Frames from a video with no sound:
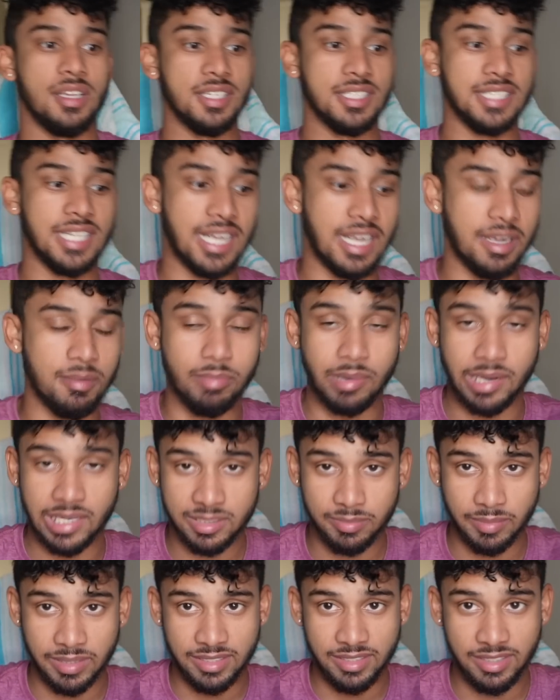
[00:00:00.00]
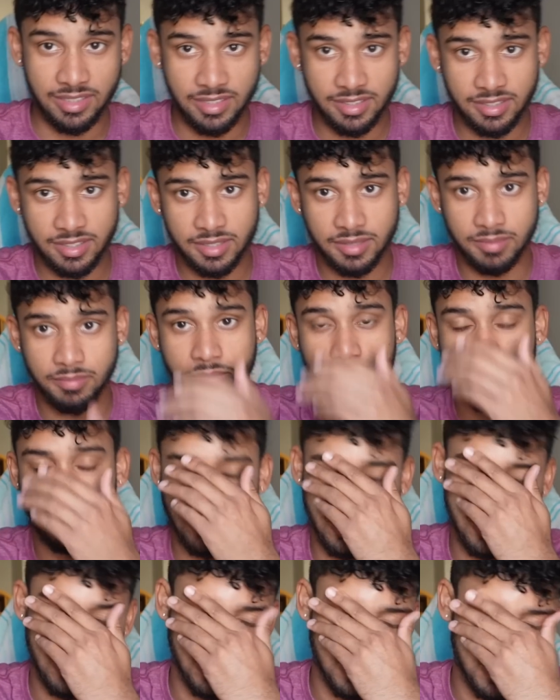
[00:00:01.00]
is like I brush my teeth
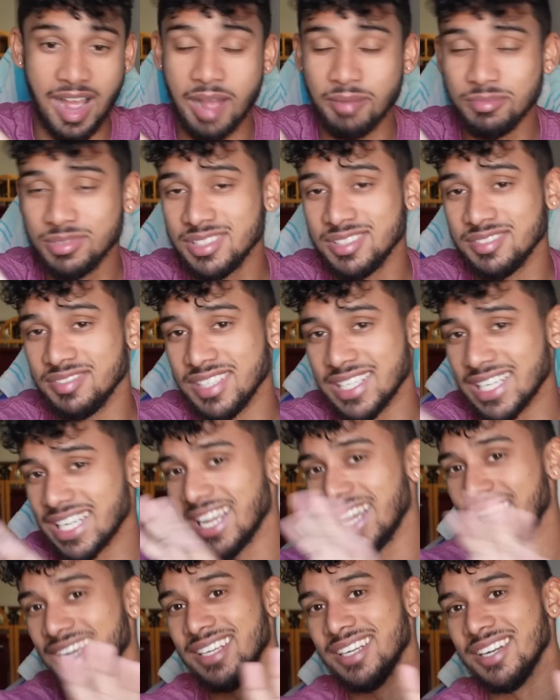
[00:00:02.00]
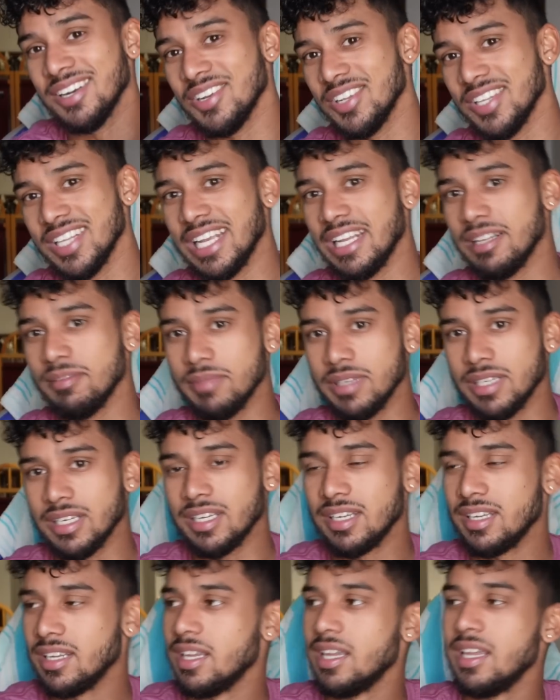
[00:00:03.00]
because I'm just very anal on that, man.
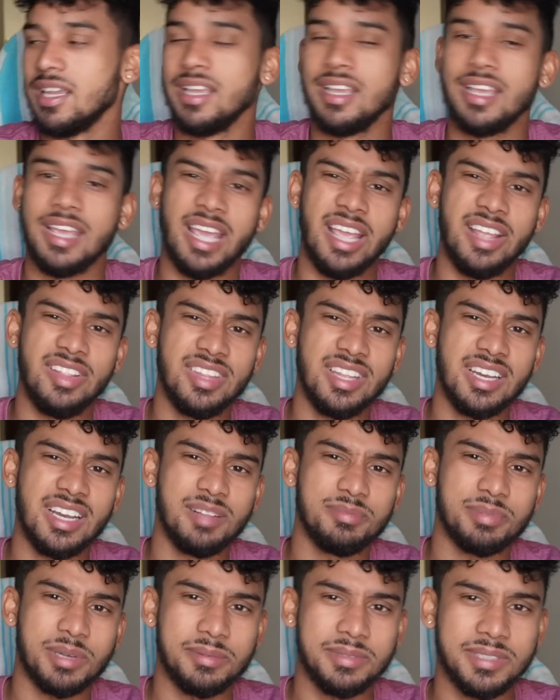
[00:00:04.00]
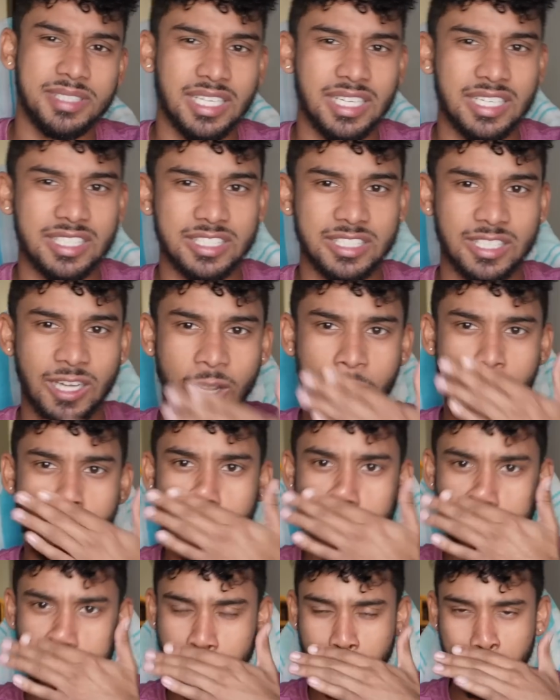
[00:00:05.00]
And then I'll probably take a shower
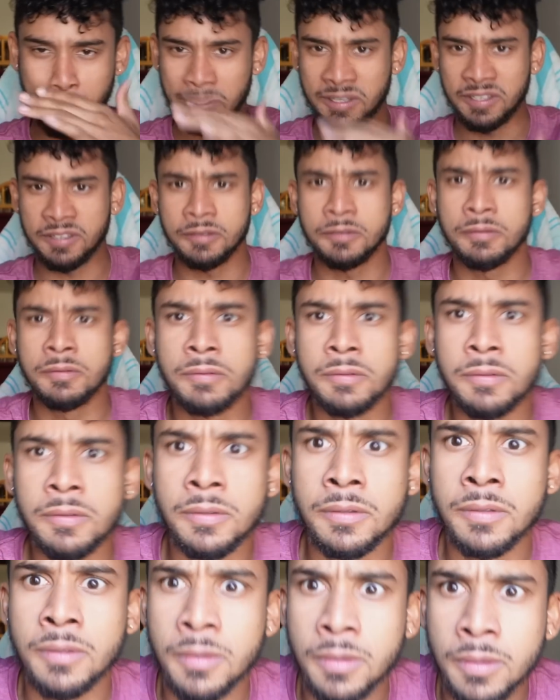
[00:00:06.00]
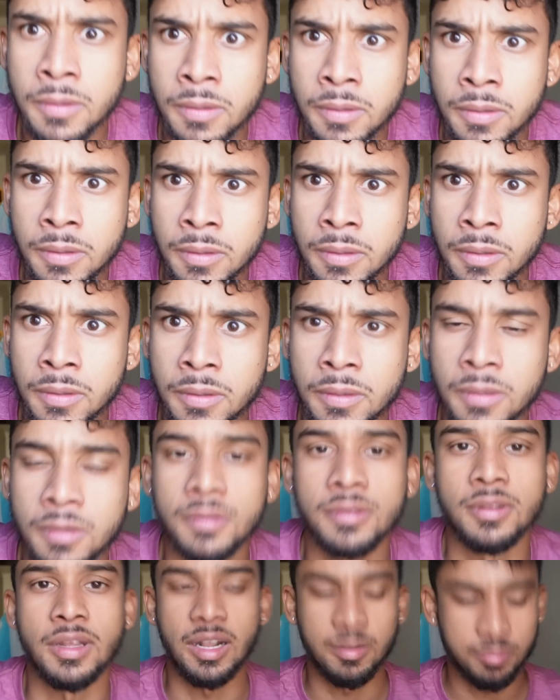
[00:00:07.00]
or something.
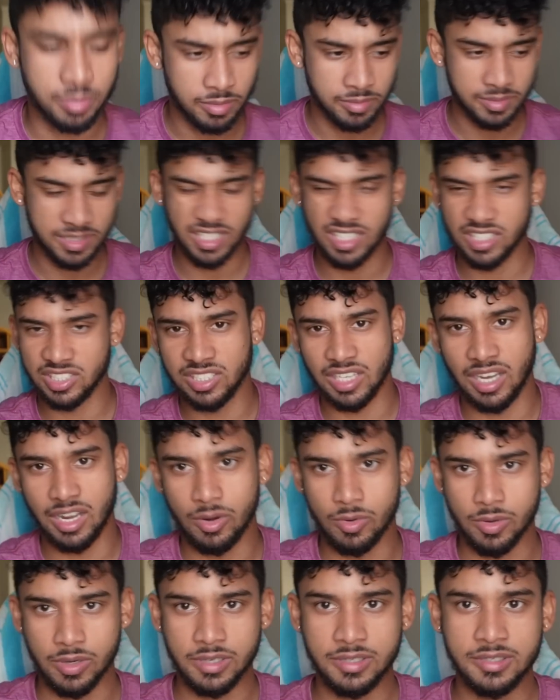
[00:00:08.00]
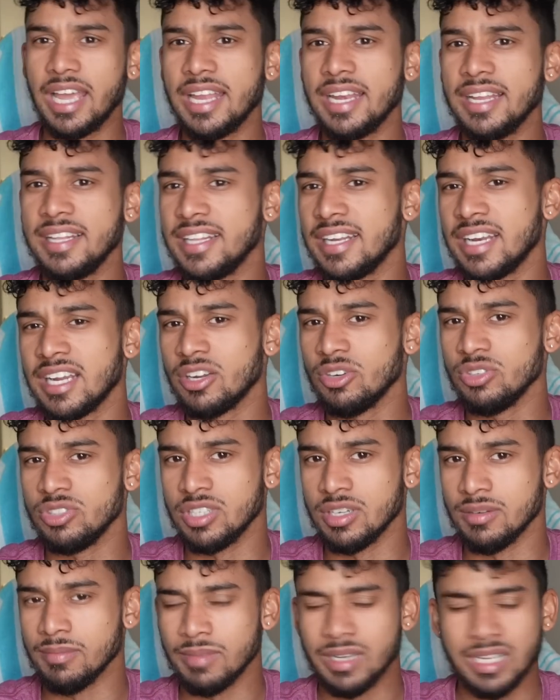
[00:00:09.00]
I'll probably take a shower and then I go
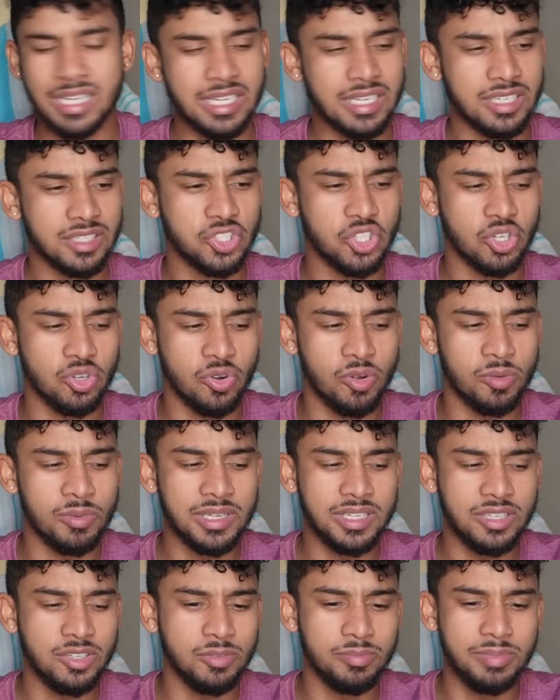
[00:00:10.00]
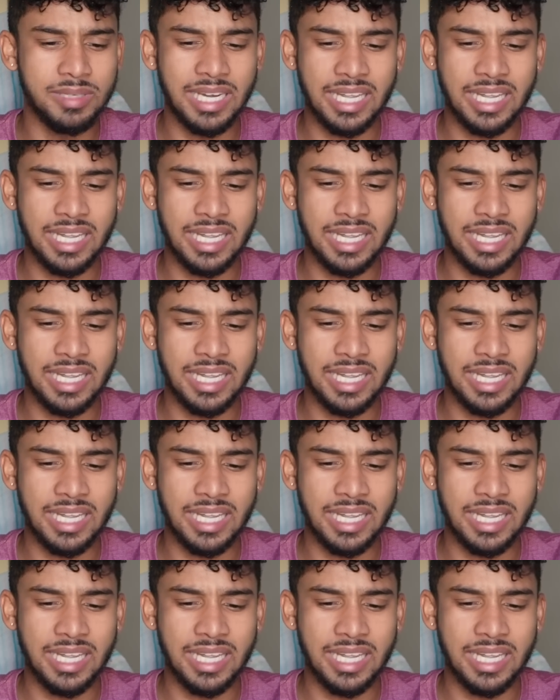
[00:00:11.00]
jump. So normally you'd be